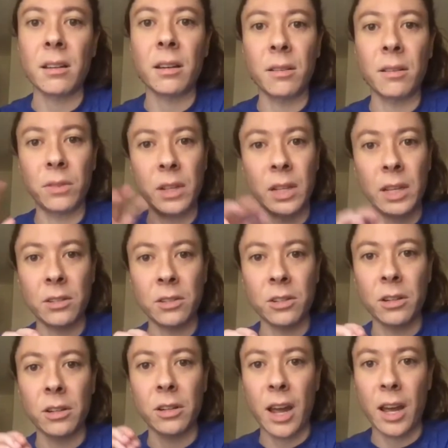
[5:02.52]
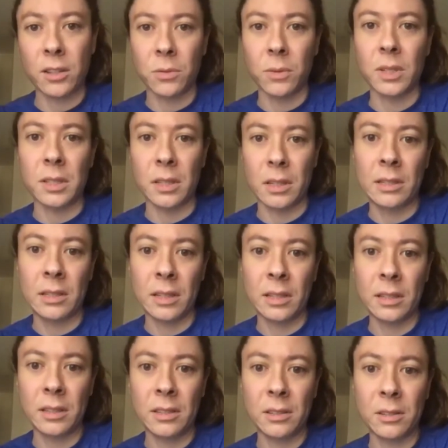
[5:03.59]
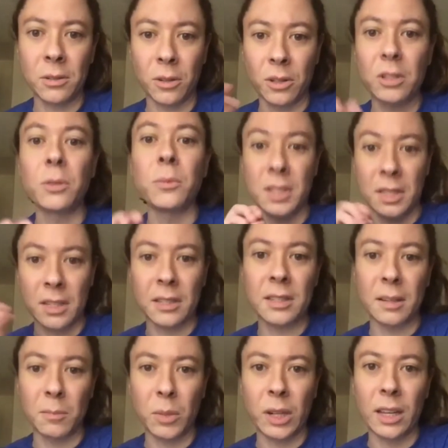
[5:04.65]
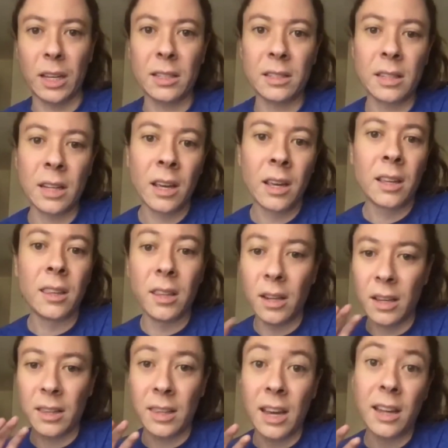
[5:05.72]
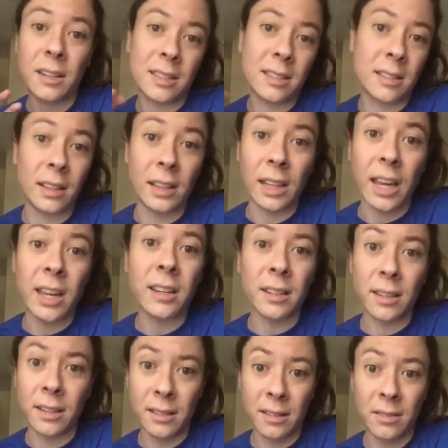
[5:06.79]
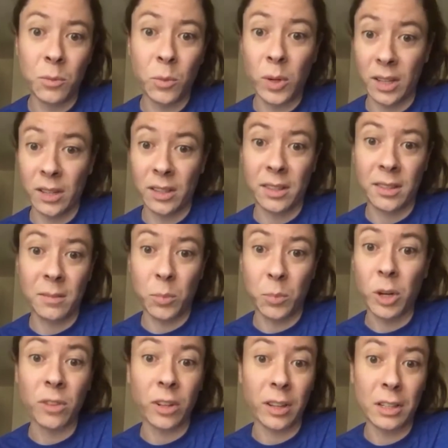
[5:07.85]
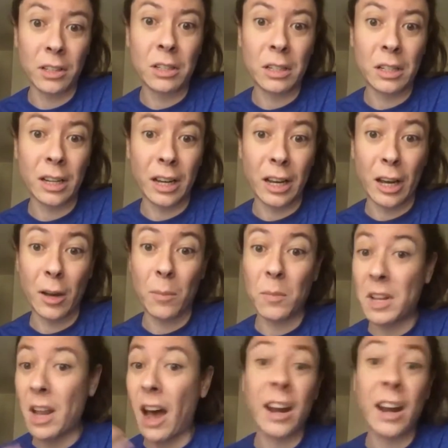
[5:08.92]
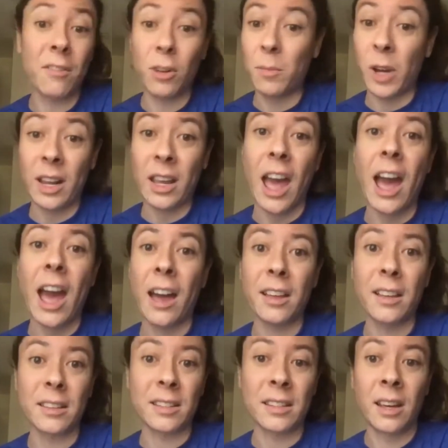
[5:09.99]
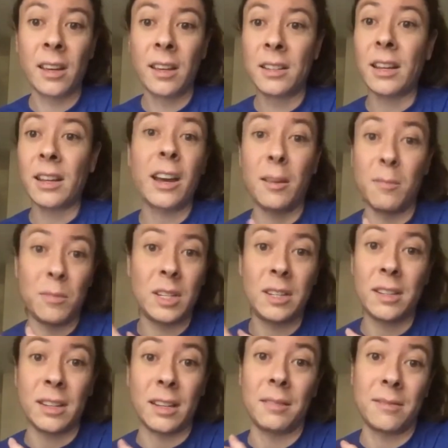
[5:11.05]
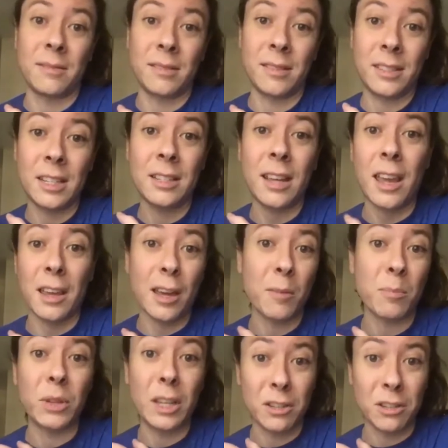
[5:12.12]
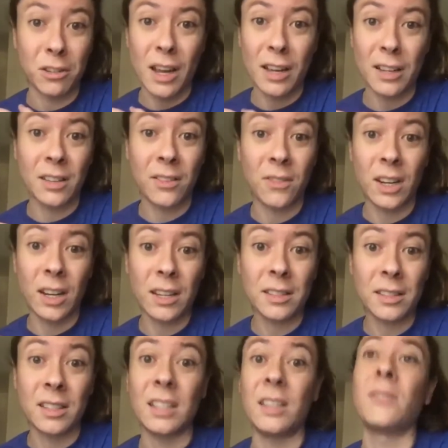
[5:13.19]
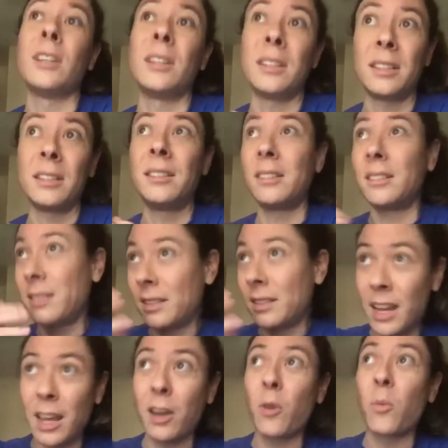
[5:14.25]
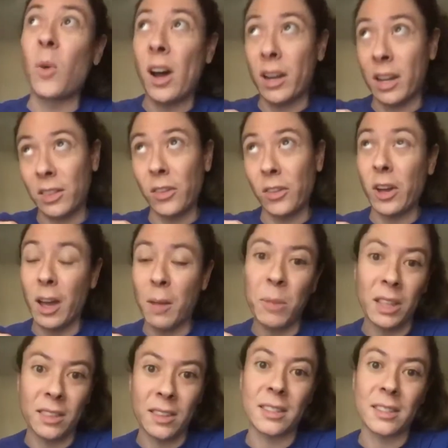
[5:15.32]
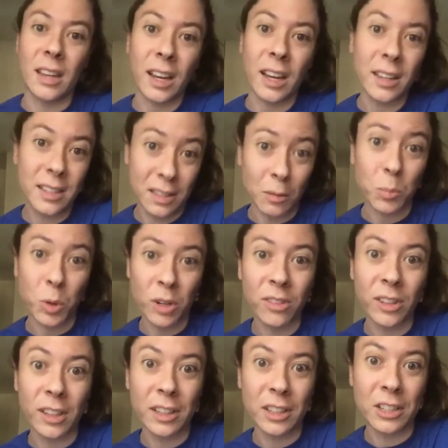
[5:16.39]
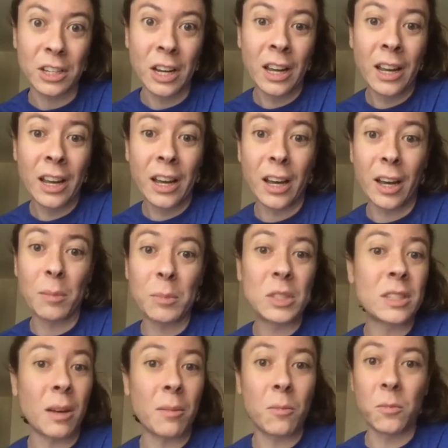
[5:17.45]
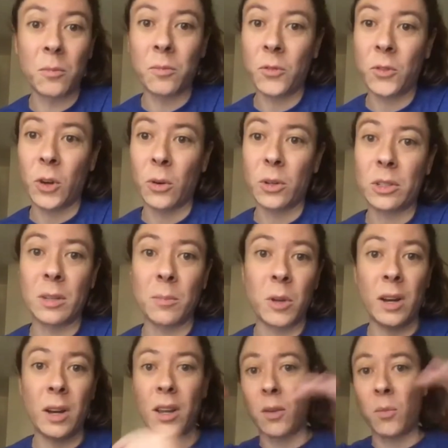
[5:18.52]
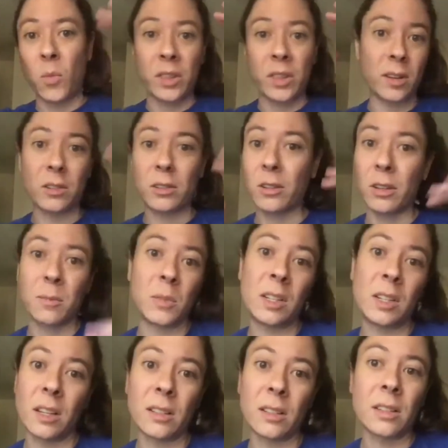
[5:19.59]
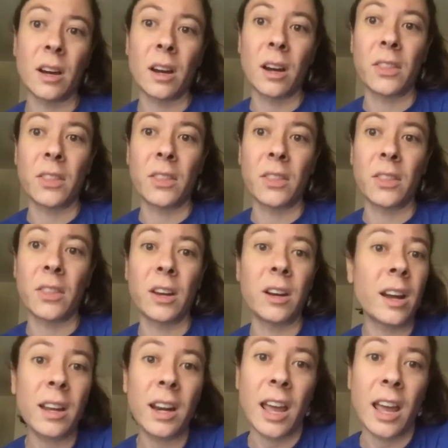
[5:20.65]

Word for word: of leisure as resistance or mm-hmm. to resist in place, that that's laden with privilege. Uh, right. Not everybody has time to to take up leisure activities to even take a walk and look up at the sky is a privilege. Mm-hmm. Um, some folks, depending on what their circumstances are, they're not going to